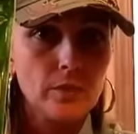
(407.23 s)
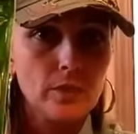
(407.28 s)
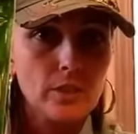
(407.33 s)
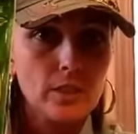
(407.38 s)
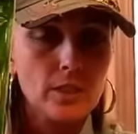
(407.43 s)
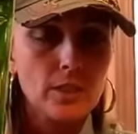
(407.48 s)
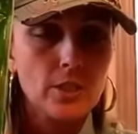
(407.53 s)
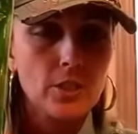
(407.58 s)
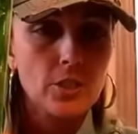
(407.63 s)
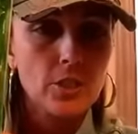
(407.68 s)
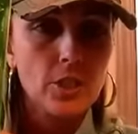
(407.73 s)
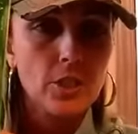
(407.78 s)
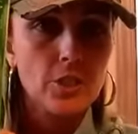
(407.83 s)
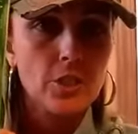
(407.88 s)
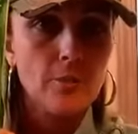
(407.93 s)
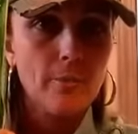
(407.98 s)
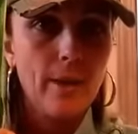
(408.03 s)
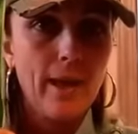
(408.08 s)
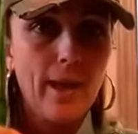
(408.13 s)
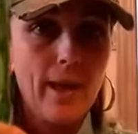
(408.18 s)
dish
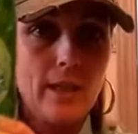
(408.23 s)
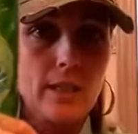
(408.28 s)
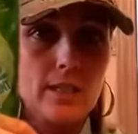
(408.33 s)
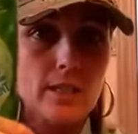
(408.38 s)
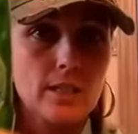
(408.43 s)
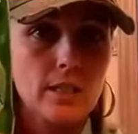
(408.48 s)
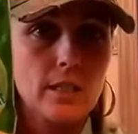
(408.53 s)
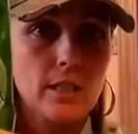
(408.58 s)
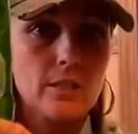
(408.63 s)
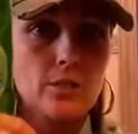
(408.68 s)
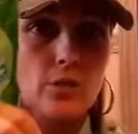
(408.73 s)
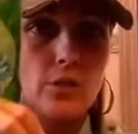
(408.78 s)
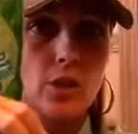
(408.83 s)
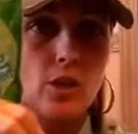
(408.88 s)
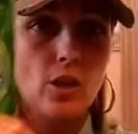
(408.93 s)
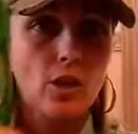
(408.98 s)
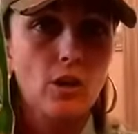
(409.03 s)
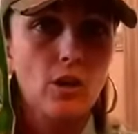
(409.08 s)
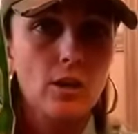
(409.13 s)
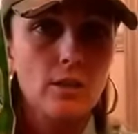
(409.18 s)
detergent packs. These are
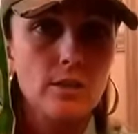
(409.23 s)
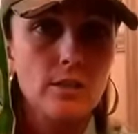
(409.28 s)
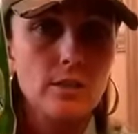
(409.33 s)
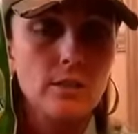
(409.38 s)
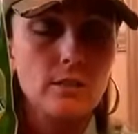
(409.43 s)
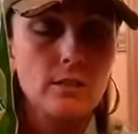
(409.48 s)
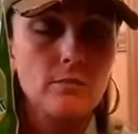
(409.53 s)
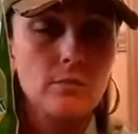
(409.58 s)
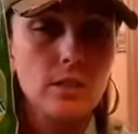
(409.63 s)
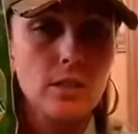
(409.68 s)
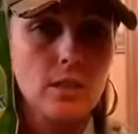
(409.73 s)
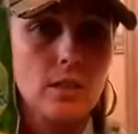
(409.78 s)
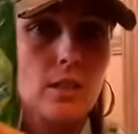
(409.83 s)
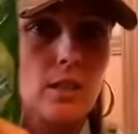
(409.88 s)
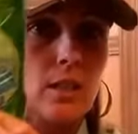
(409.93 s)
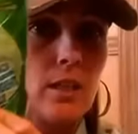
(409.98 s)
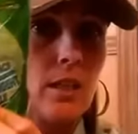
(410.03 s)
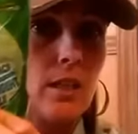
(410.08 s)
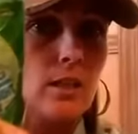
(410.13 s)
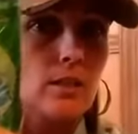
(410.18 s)
awesome
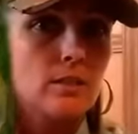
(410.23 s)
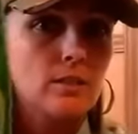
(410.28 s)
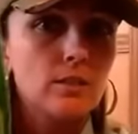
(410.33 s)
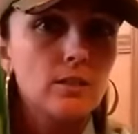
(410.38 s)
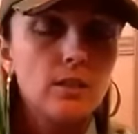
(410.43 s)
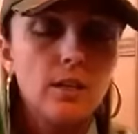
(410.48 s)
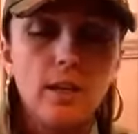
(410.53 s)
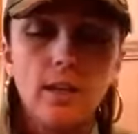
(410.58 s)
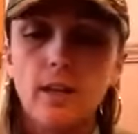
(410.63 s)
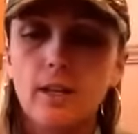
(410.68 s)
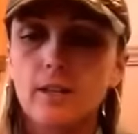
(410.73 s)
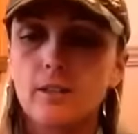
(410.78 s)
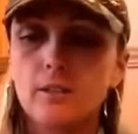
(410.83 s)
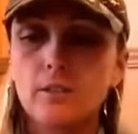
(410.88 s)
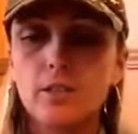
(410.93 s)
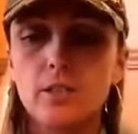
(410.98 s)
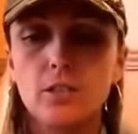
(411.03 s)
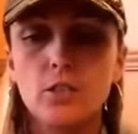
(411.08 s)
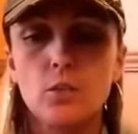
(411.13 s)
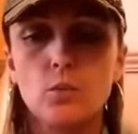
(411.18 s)
uh,
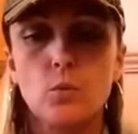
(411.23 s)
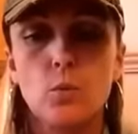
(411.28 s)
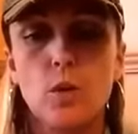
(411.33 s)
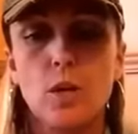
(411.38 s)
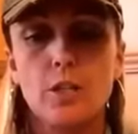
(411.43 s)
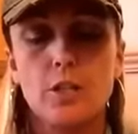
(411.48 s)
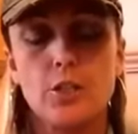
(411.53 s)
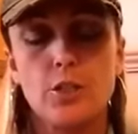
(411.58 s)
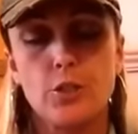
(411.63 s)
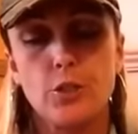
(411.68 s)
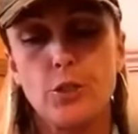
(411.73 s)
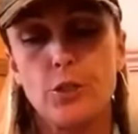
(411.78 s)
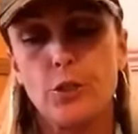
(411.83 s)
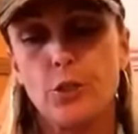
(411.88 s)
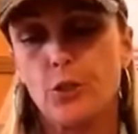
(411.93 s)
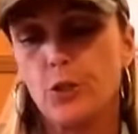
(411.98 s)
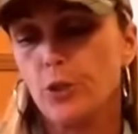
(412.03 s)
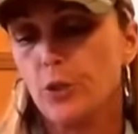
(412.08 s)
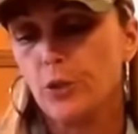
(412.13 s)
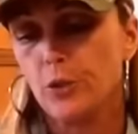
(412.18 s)

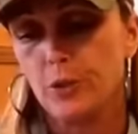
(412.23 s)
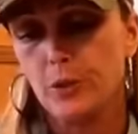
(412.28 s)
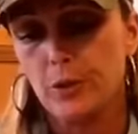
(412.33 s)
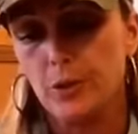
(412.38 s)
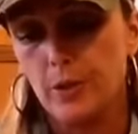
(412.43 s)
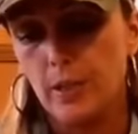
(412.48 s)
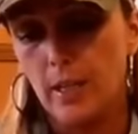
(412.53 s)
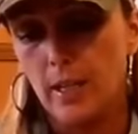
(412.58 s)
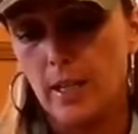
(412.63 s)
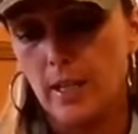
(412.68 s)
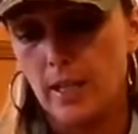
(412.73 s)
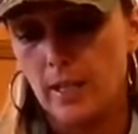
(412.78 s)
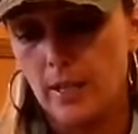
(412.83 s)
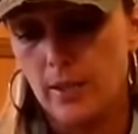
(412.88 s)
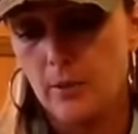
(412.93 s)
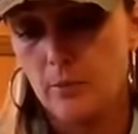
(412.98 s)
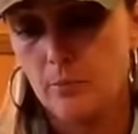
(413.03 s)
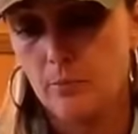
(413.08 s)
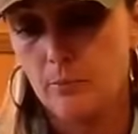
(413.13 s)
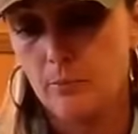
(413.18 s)
dishwasher
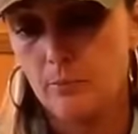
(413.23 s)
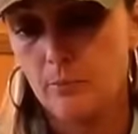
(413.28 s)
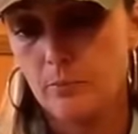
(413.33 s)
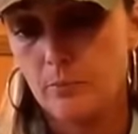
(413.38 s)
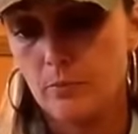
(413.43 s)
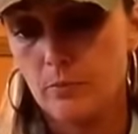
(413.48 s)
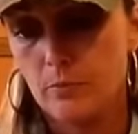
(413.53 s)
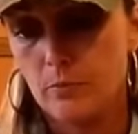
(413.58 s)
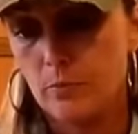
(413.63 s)
uh,